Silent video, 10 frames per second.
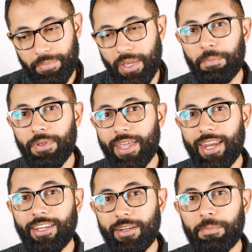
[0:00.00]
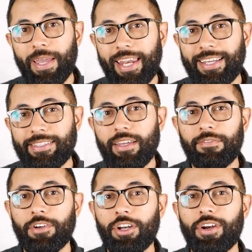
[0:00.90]
people that ended up getting a set
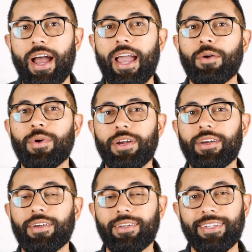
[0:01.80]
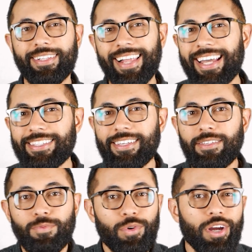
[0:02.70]
of Gunnar eyewear
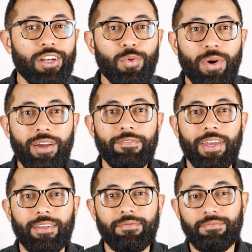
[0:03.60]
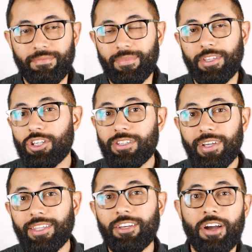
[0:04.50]
glasses were unaware of it. Just
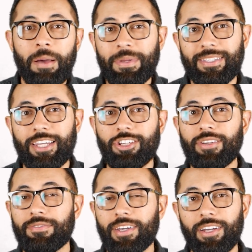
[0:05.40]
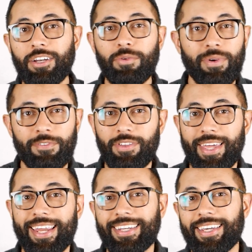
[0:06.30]
look at the comment section of the Gunnar review
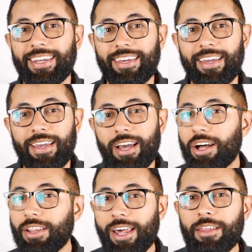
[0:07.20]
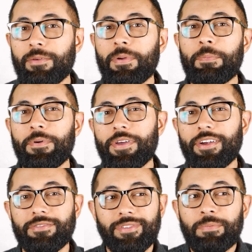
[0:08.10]
that I did. A lot of the people
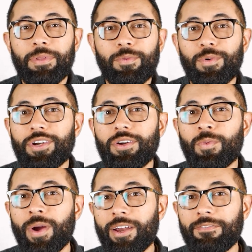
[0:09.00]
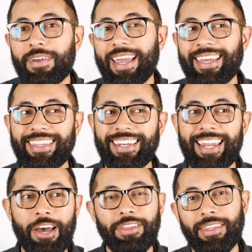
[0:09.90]
there simply weren't aware of it, and then
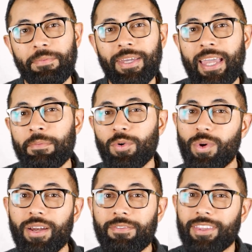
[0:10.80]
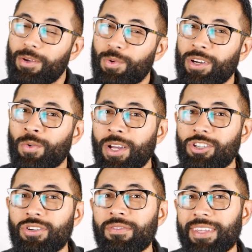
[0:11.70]
now that they became aware of it, they weren't quite
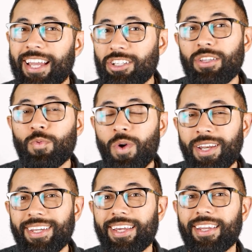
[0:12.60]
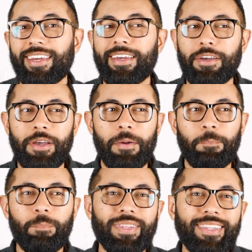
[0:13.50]
sure if they actually wanted it.
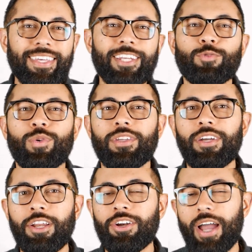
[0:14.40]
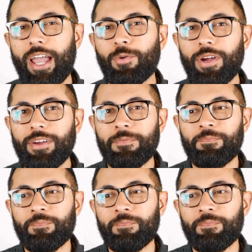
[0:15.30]
But the thing is with Gunnar eyewear,